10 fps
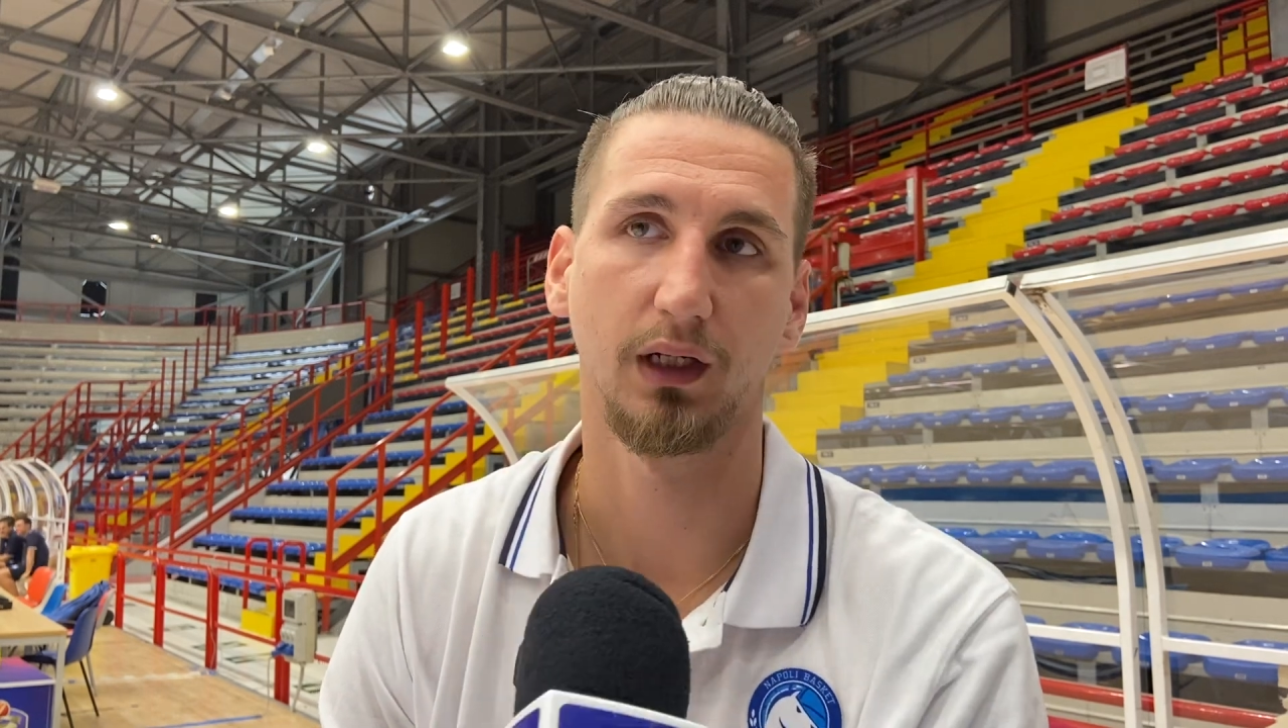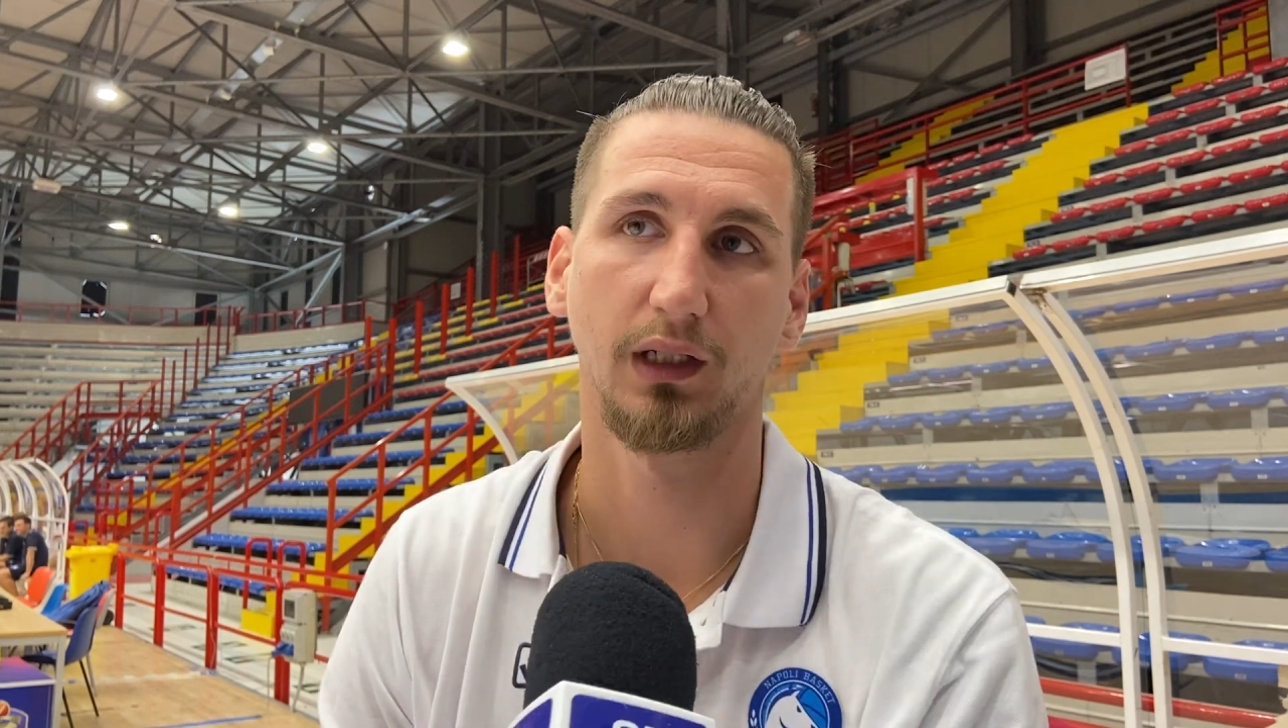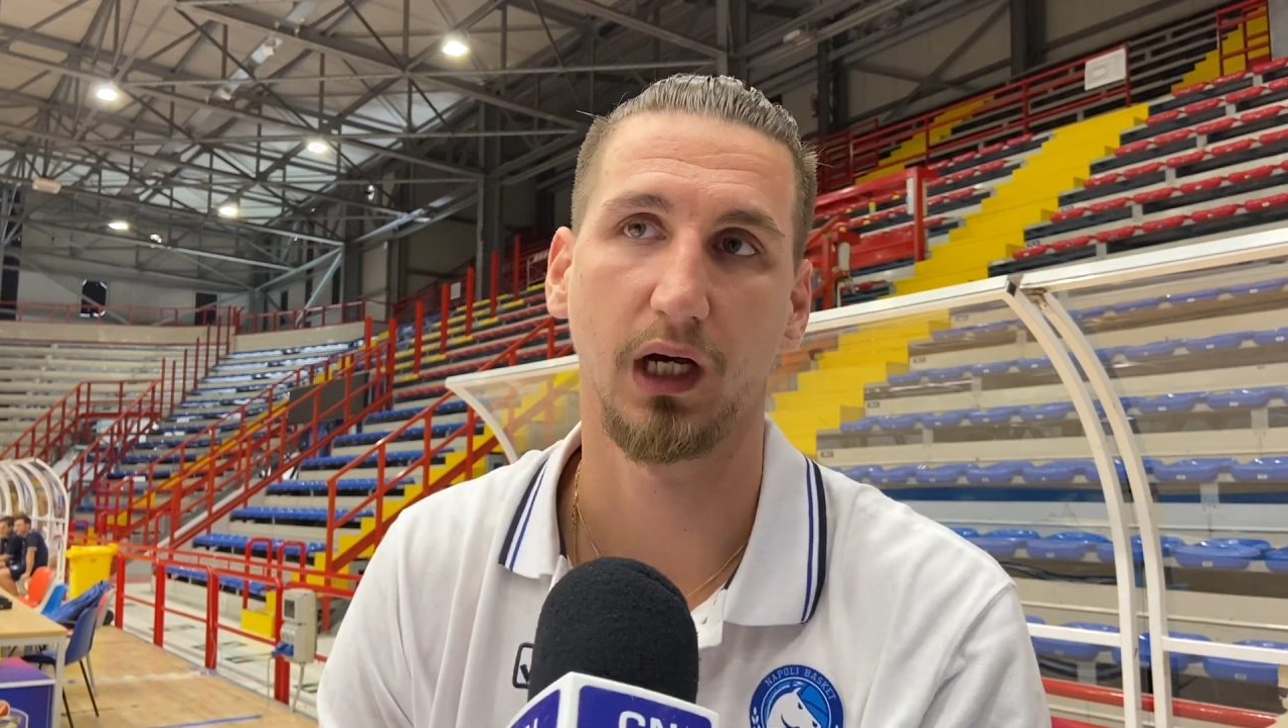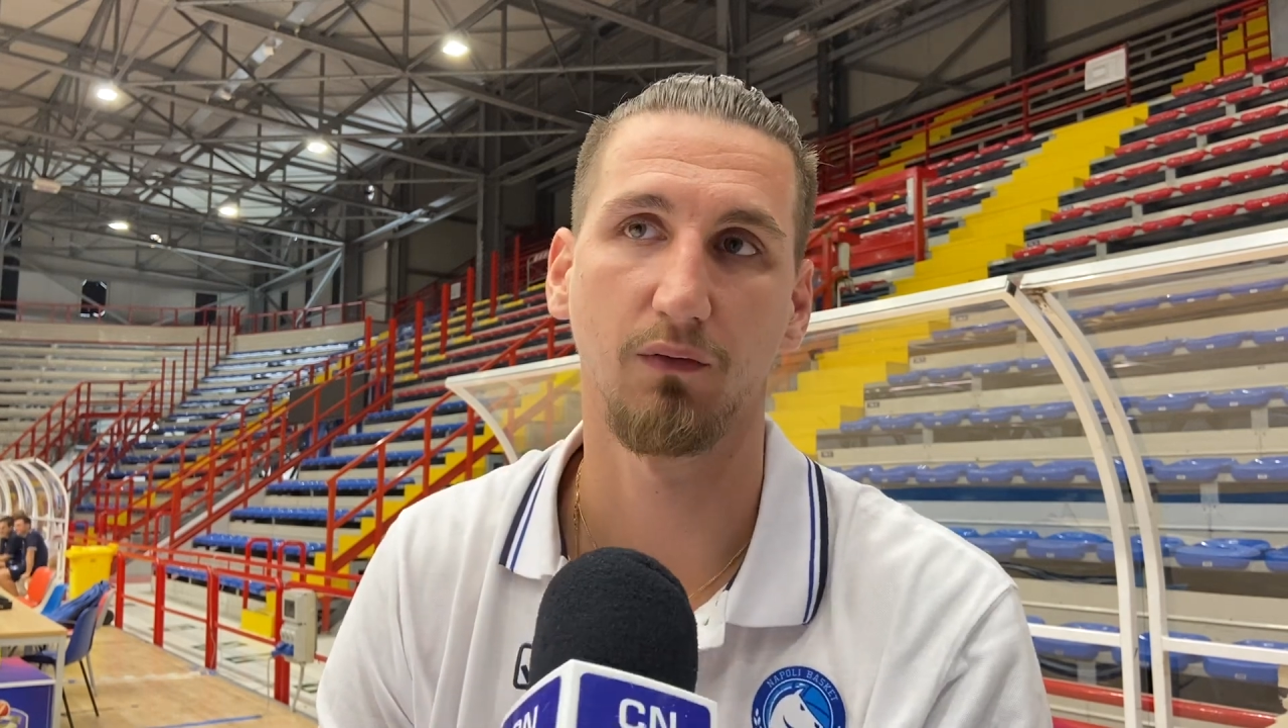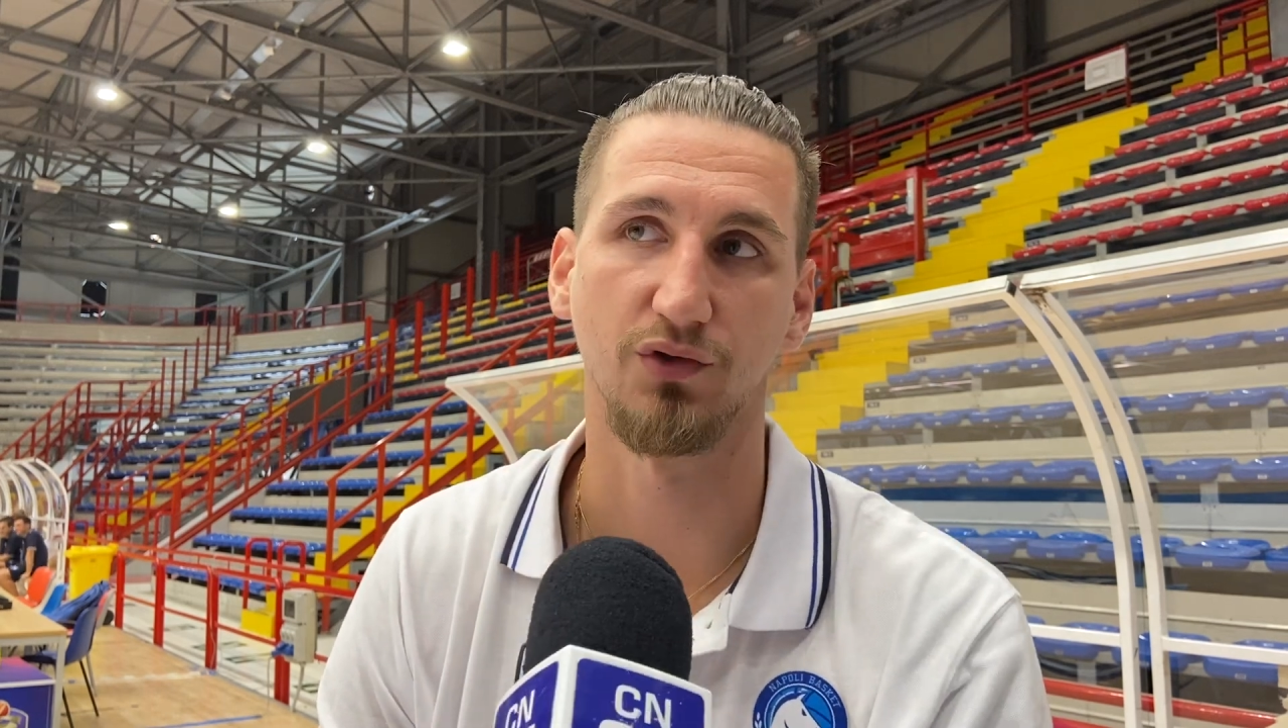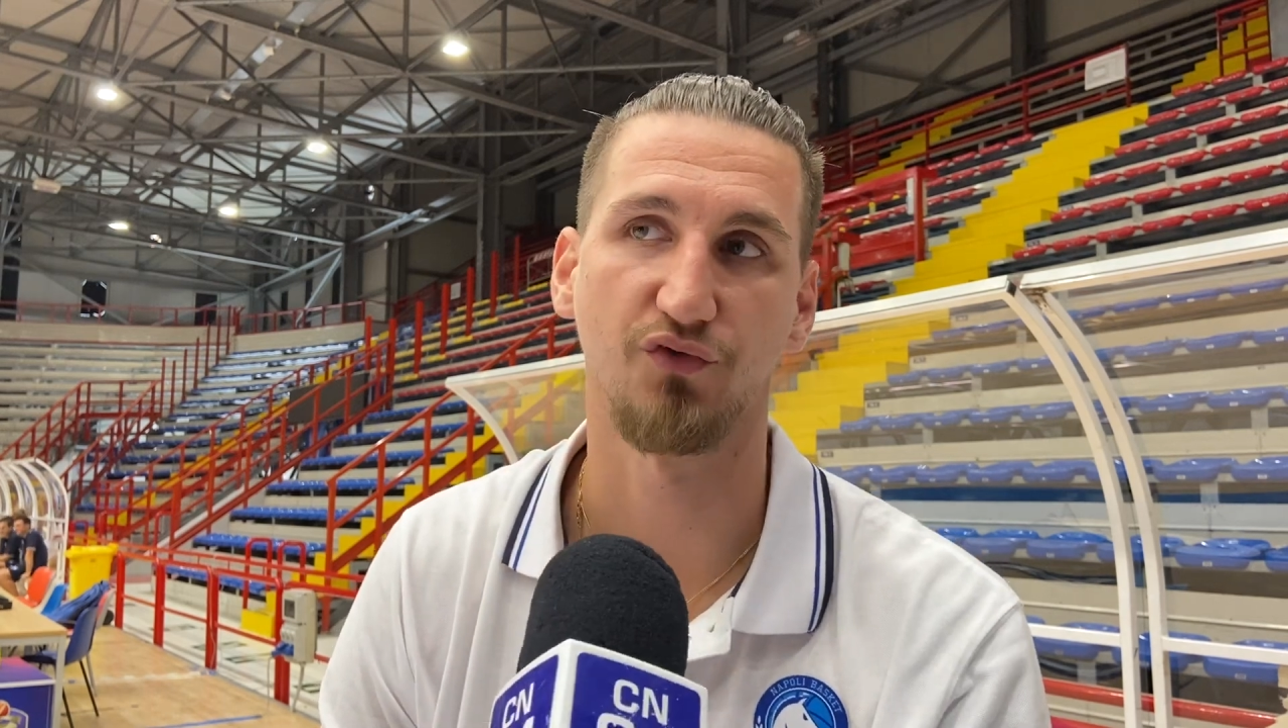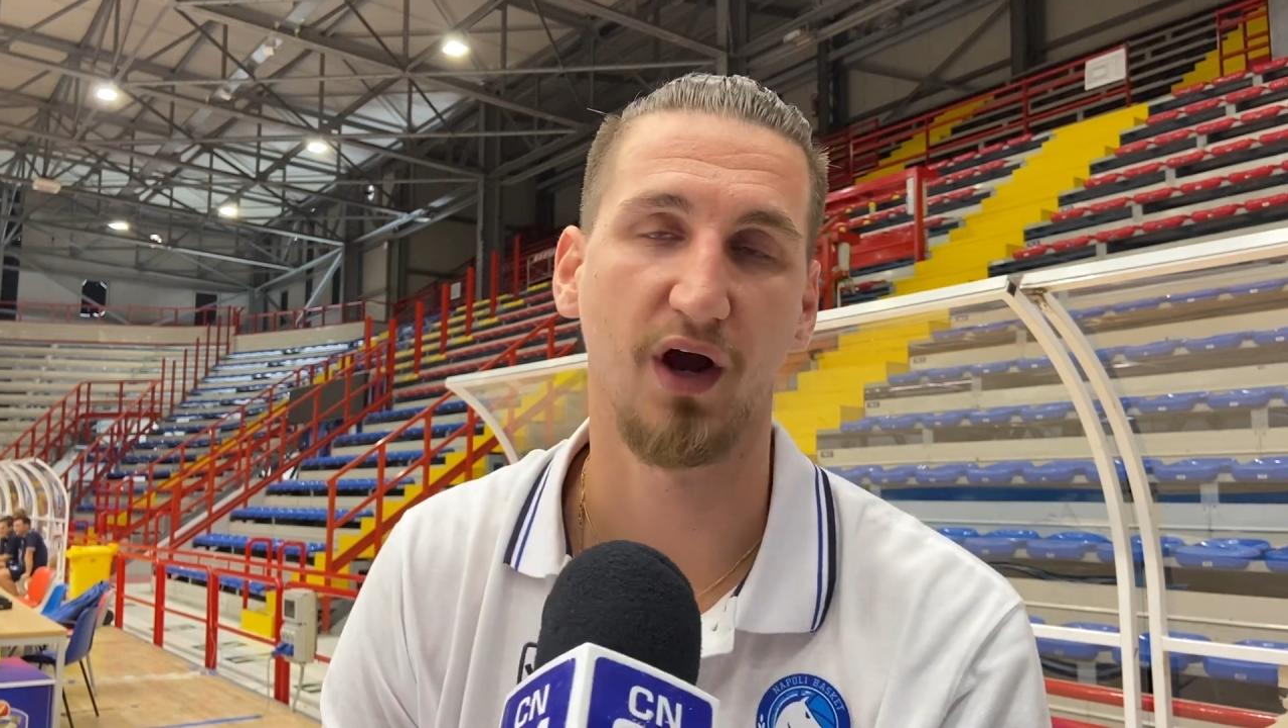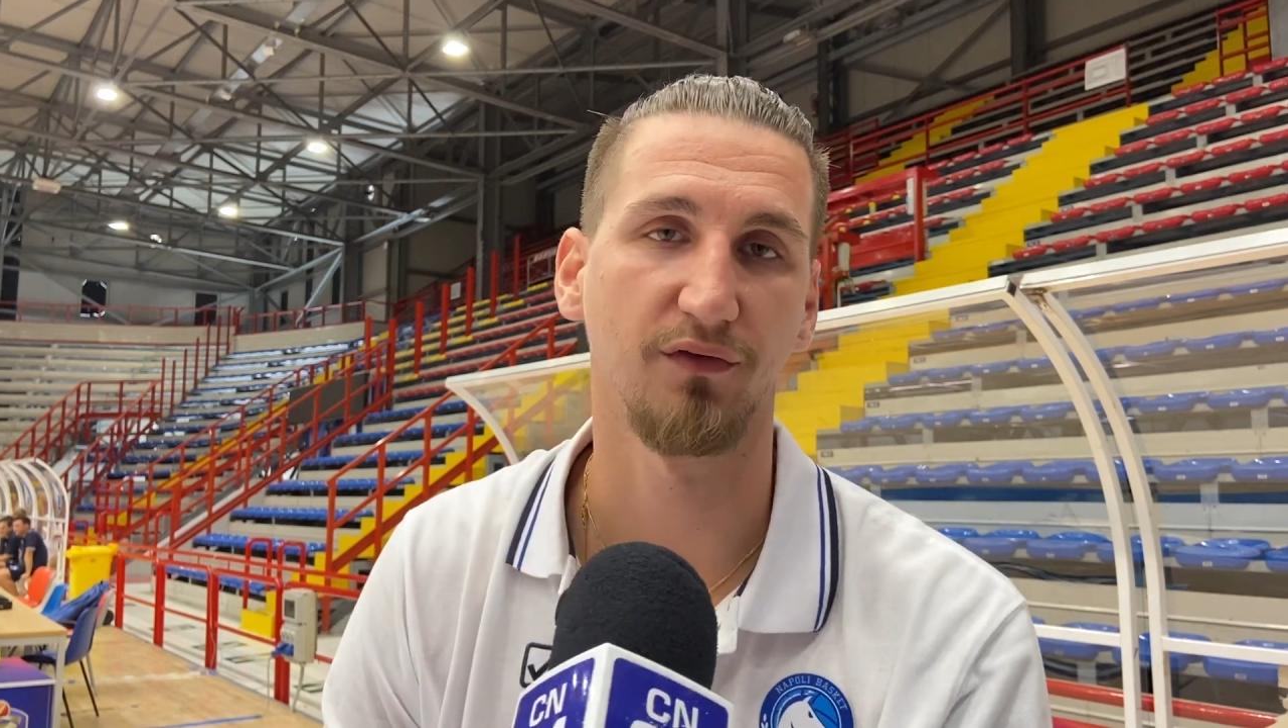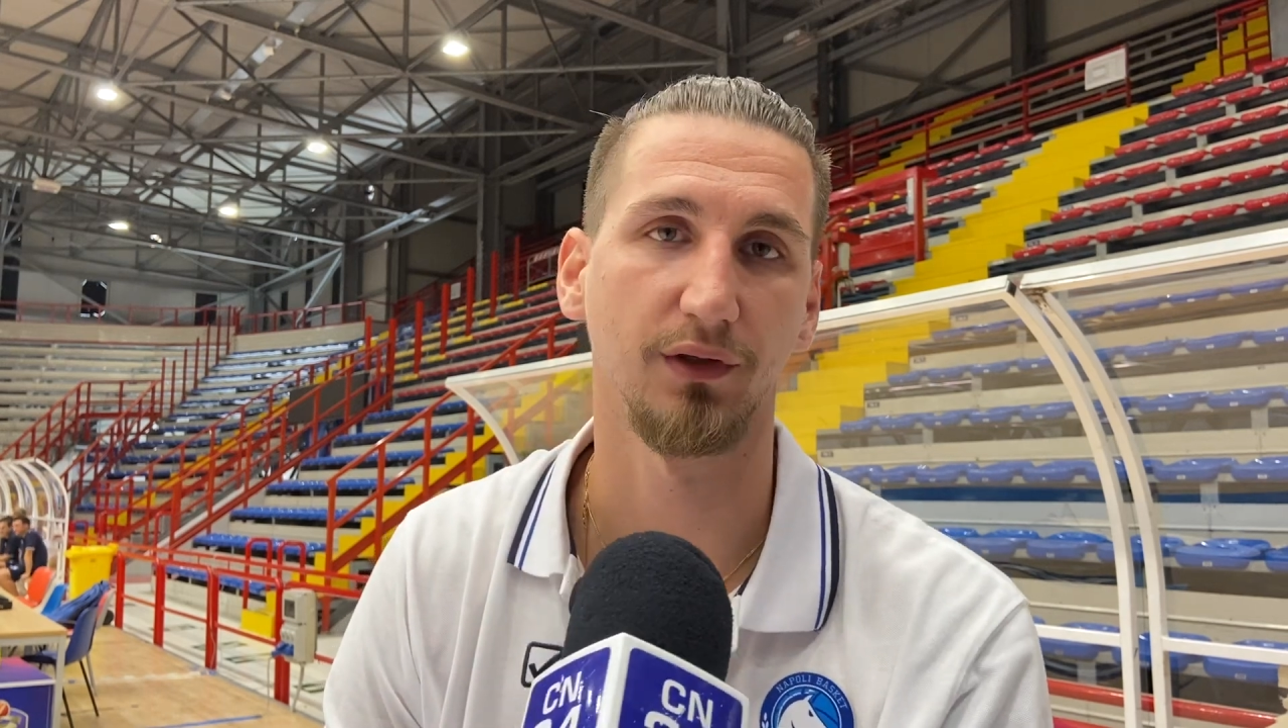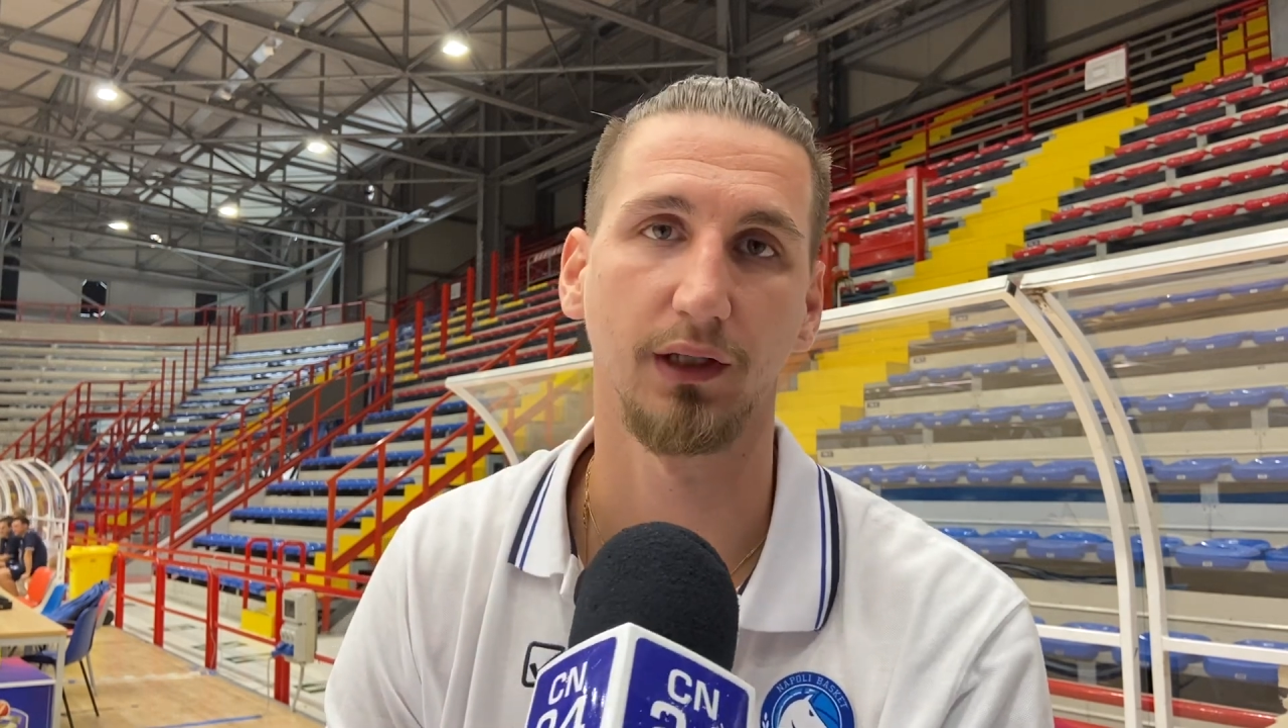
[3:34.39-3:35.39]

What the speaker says: like I was drafted,